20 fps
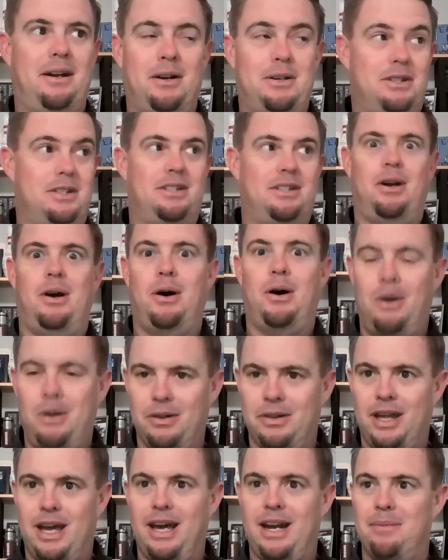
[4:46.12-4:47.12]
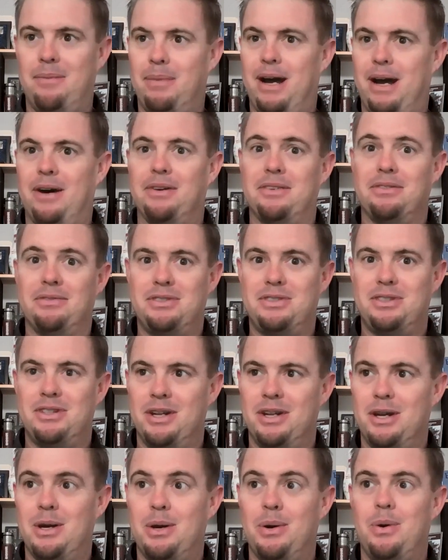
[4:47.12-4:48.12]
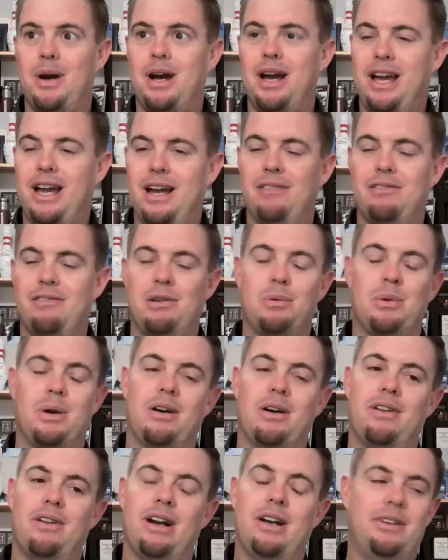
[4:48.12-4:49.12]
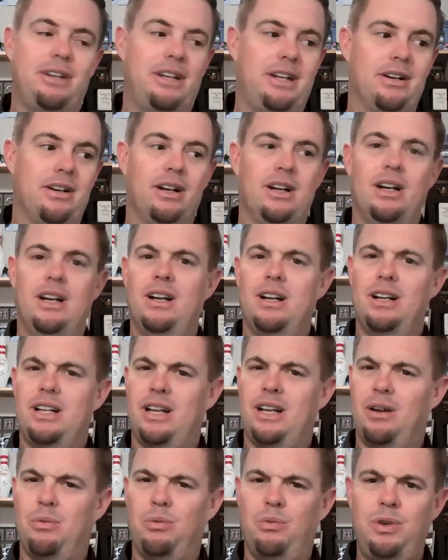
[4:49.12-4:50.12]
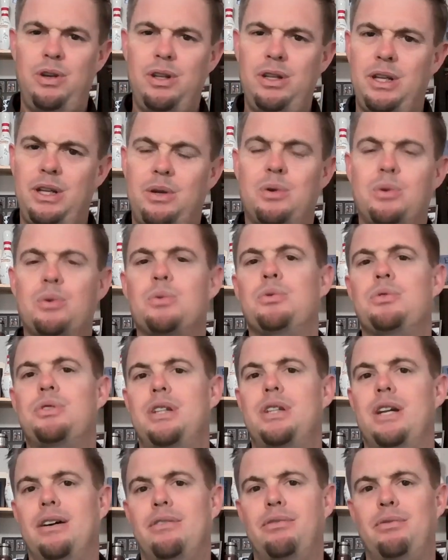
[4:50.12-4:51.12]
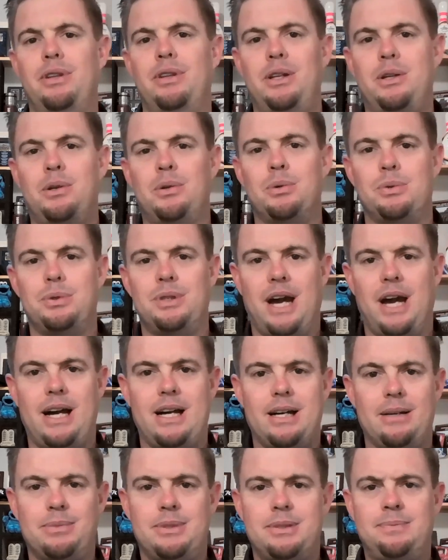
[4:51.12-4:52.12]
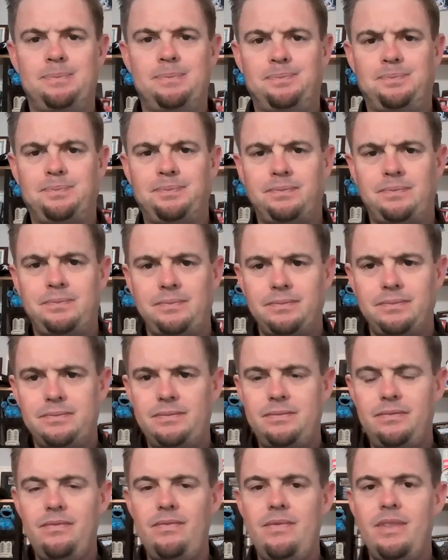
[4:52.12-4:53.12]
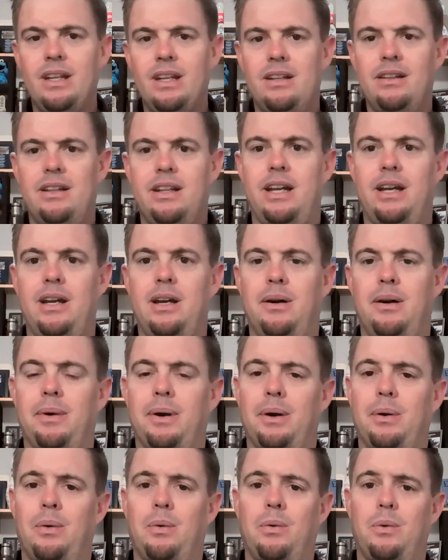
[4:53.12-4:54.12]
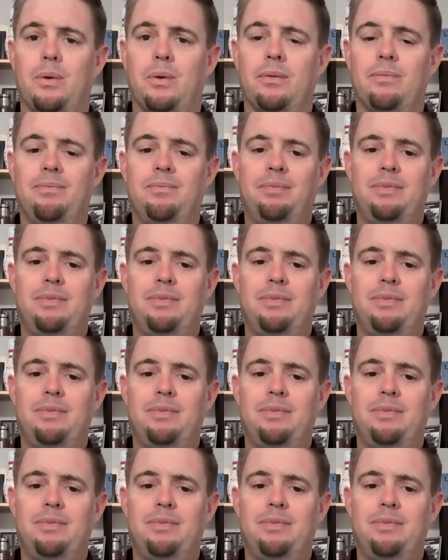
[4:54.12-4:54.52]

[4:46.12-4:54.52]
just all that amount of snow everywhere around here. Really cool stuff, really cool times going on.